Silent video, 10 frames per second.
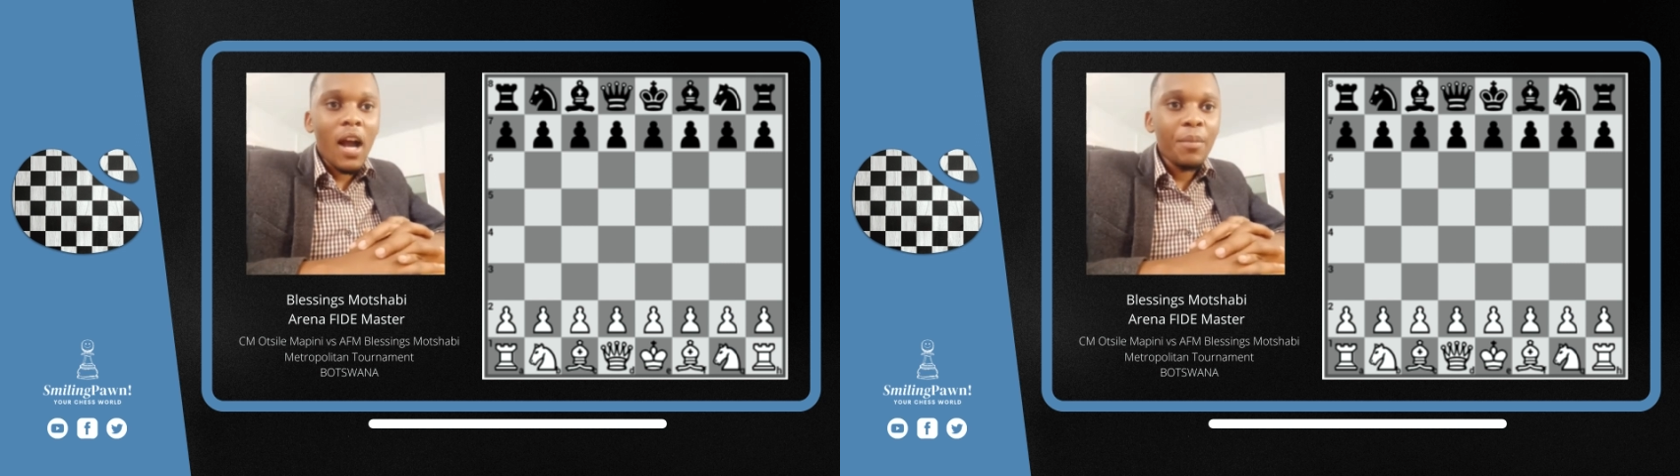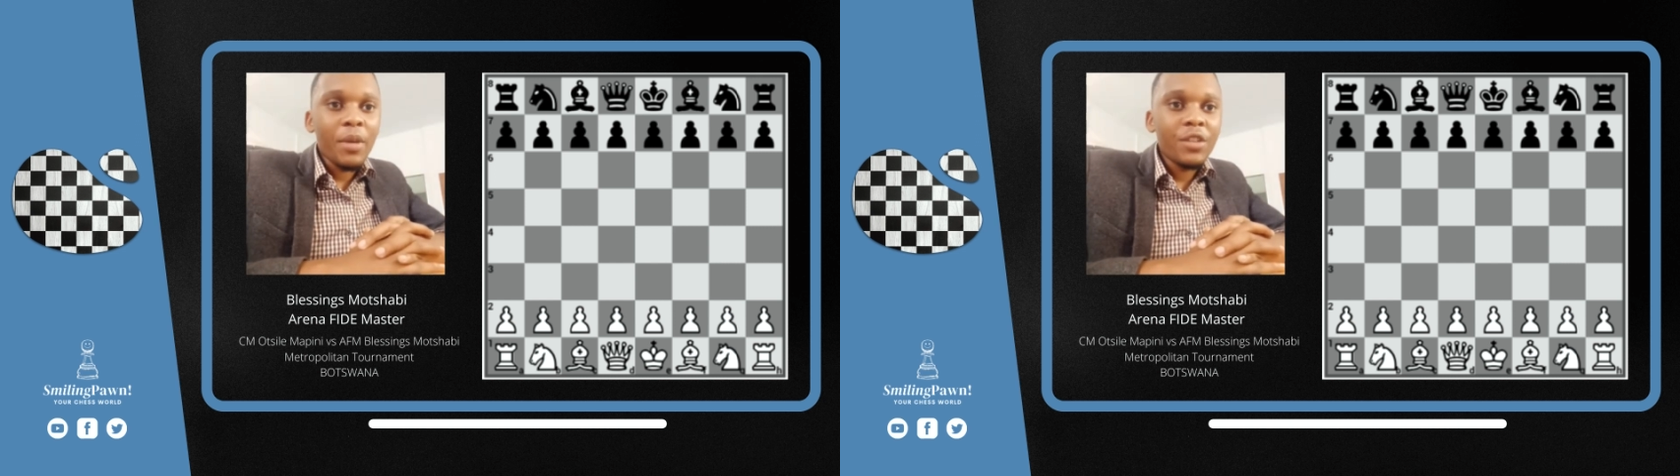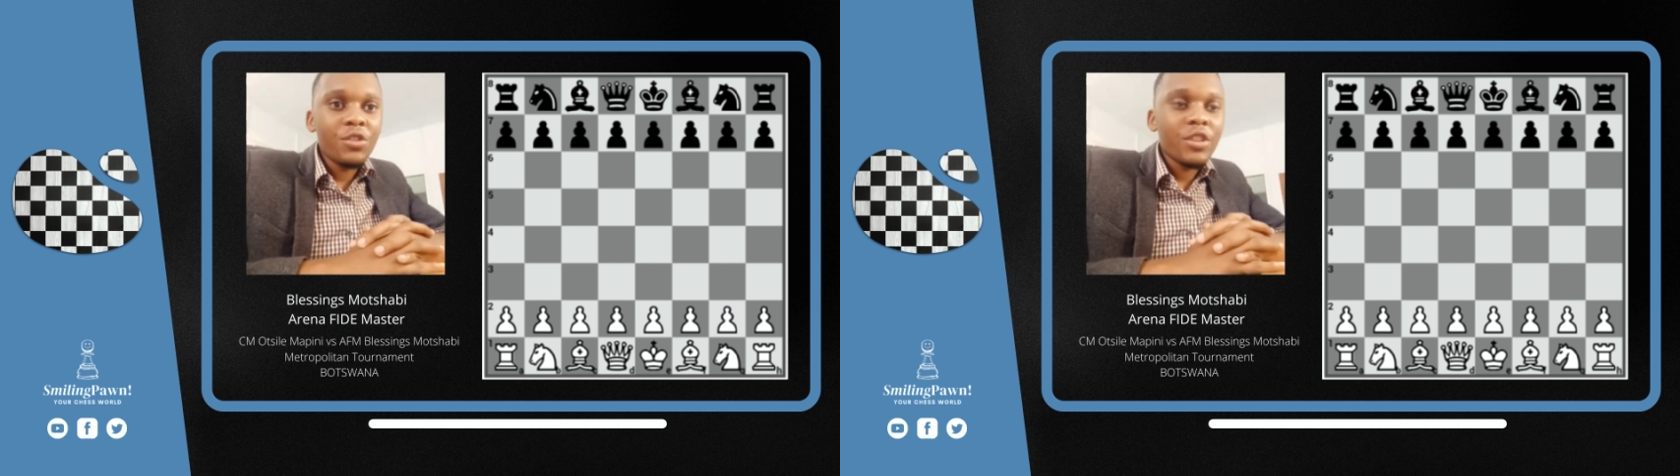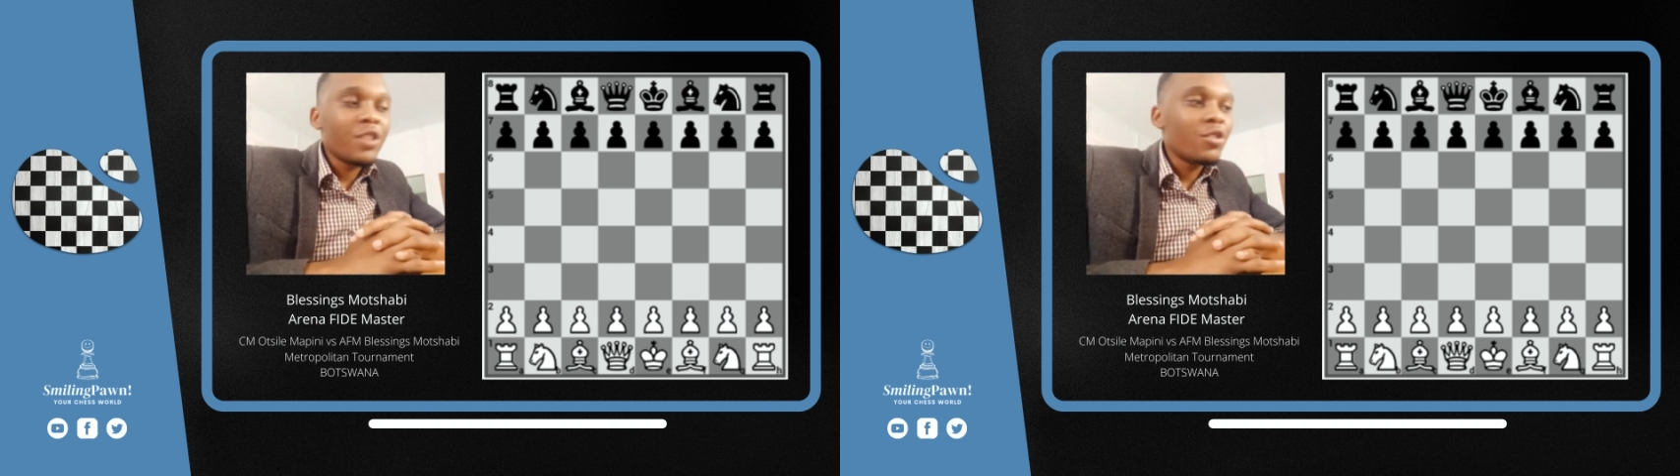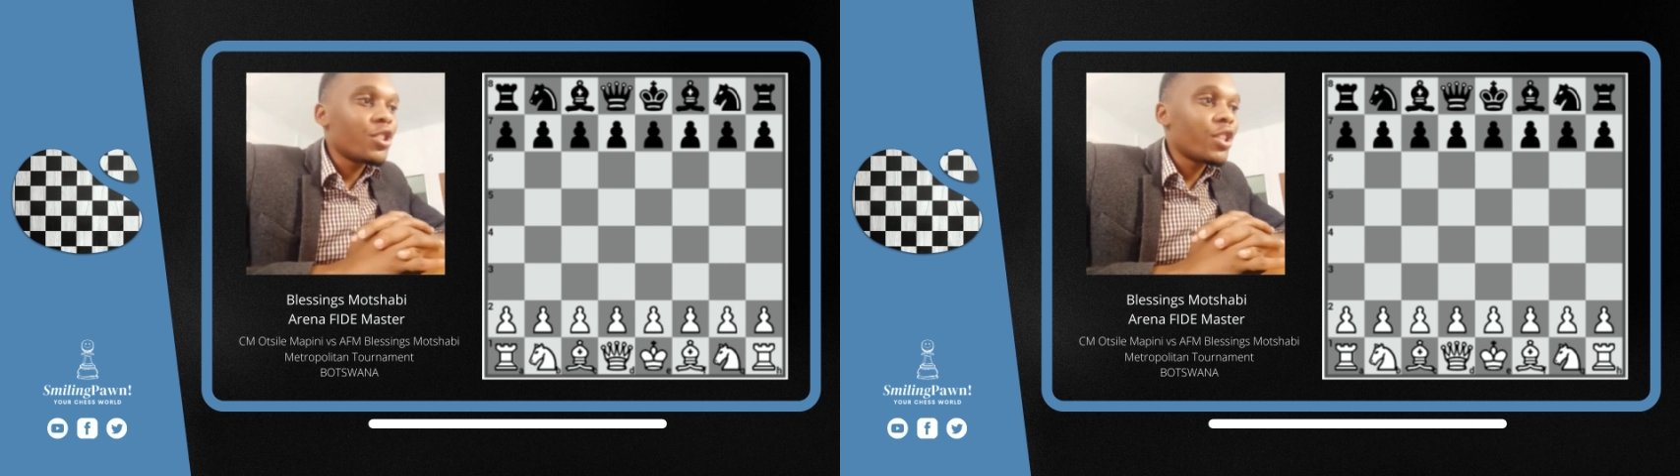here today
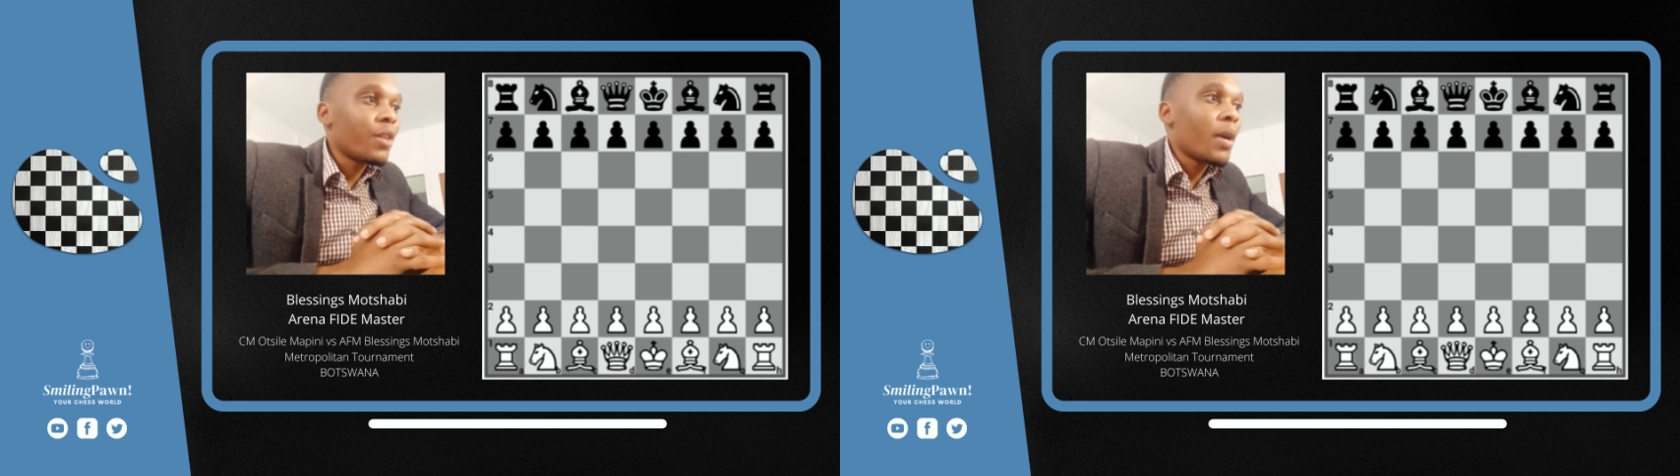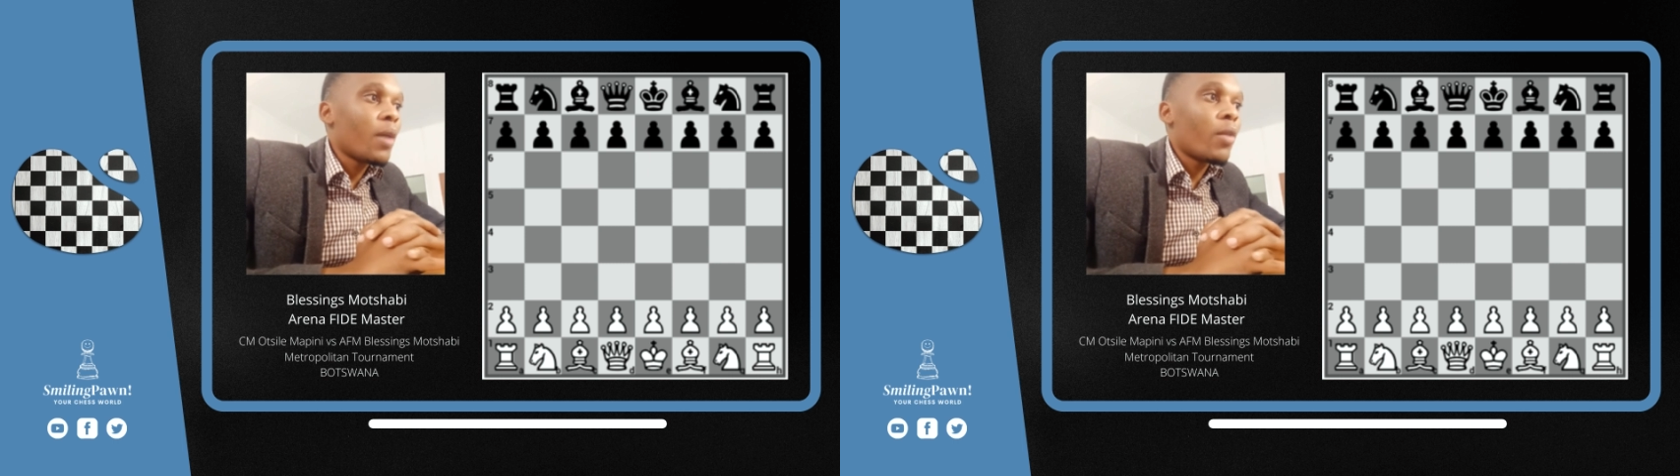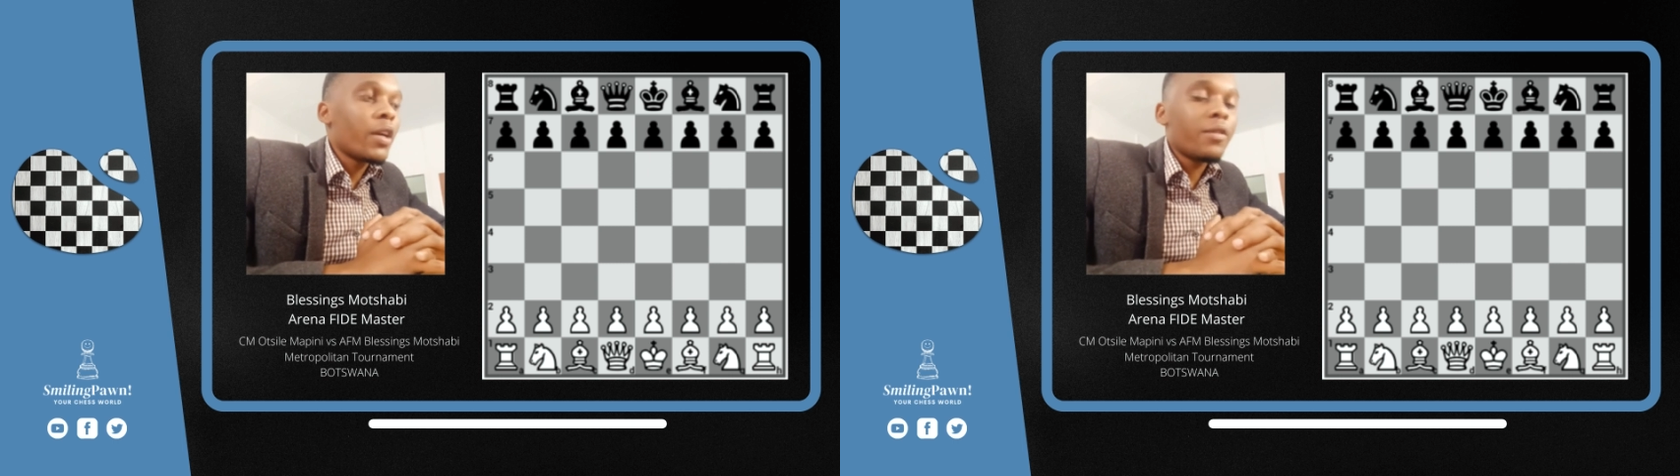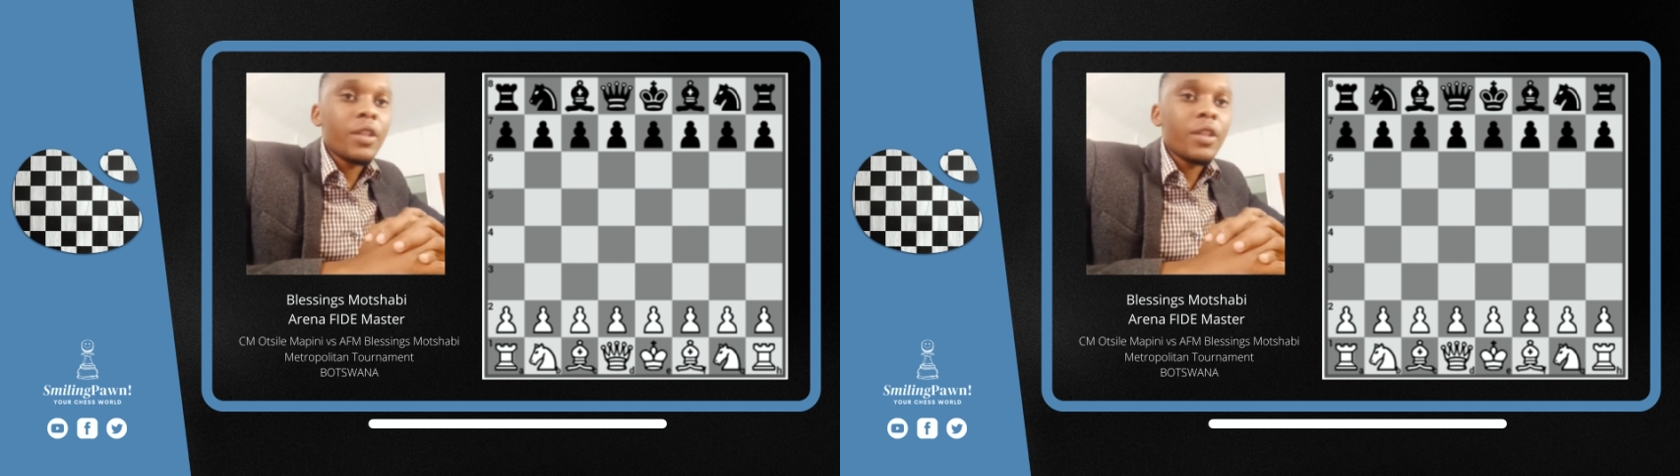to share my wonderful